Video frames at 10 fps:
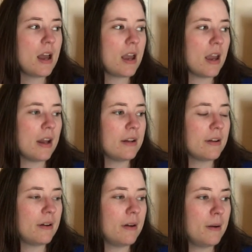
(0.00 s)
And
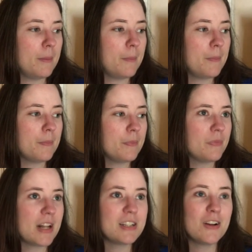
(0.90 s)
um,
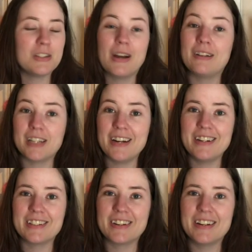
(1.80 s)
that's also how Terry
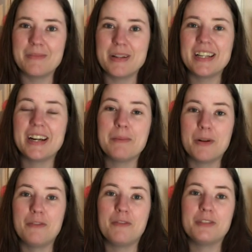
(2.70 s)
started. Me and Terry
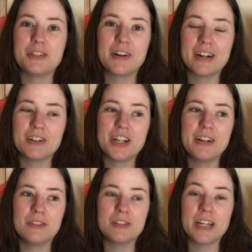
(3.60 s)
both started our
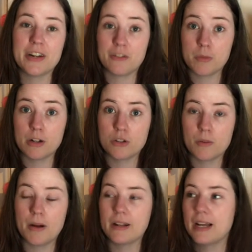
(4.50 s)
channels. Terry from Our Enjoy
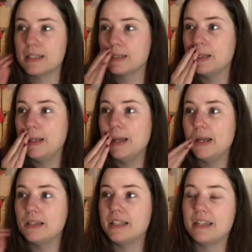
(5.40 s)
Podcast.
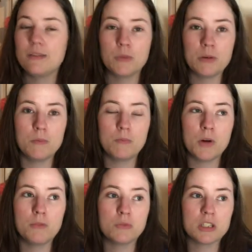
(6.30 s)
Did, we
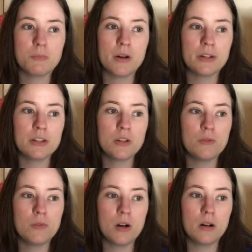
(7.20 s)
both responded
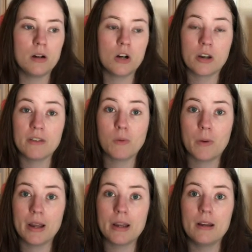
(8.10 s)
to uh, her
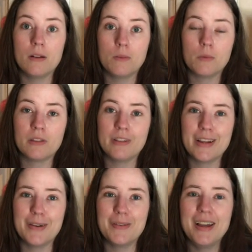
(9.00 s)
giveaway with a
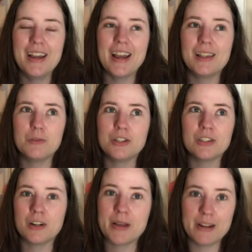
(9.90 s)
video, and then we just
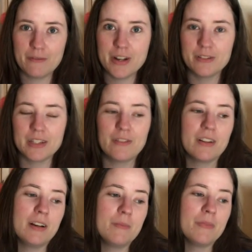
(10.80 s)
started making videos after
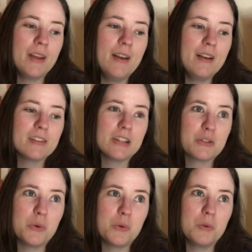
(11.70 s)
that. So that's
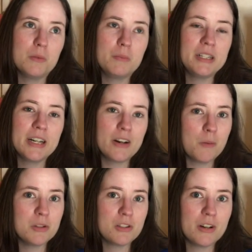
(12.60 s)
cool. Me and Terry
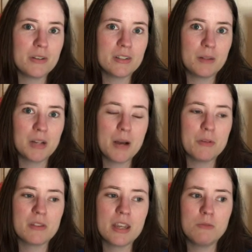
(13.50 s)
almost started around the same time. I
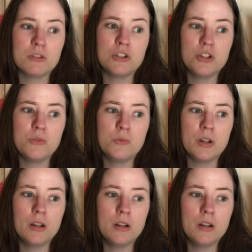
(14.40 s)
think it was June